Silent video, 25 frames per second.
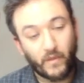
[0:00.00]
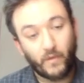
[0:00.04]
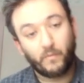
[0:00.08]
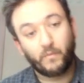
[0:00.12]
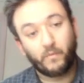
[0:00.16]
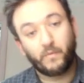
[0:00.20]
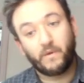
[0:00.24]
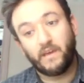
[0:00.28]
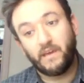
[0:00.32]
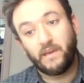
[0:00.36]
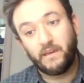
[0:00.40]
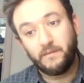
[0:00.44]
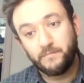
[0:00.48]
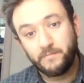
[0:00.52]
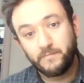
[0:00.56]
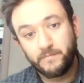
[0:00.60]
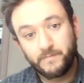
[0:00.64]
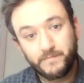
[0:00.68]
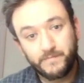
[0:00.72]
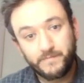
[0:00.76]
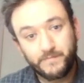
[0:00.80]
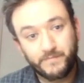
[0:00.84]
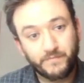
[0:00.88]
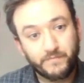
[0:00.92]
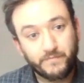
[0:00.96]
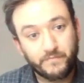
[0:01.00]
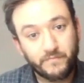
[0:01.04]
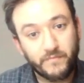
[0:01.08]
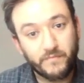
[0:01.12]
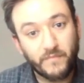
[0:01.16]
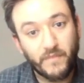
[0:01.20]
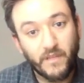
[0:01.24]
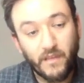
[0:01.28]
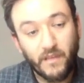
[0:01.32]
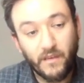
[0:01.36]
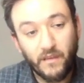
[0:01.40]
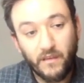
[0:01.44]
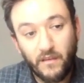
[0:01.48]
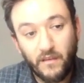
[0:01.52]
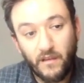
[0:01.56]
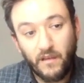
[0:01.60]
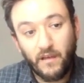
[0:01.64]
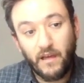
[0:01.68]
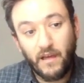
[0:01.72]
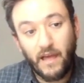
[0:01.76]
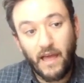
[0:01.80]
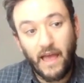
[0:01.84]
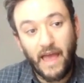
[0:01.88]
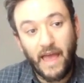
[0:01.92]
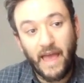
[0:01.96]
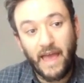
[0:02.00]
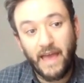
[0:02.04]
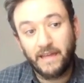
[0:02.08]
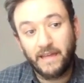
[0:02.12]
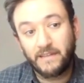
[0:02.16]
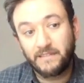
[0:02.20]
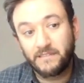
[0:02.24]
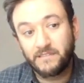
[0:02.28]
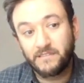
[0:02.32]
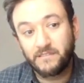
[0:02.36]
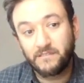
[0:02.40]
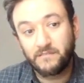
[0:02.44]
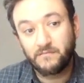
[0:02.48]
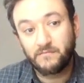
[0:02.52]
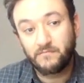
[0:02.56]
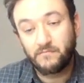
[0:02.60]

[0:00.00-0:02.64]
Okay. And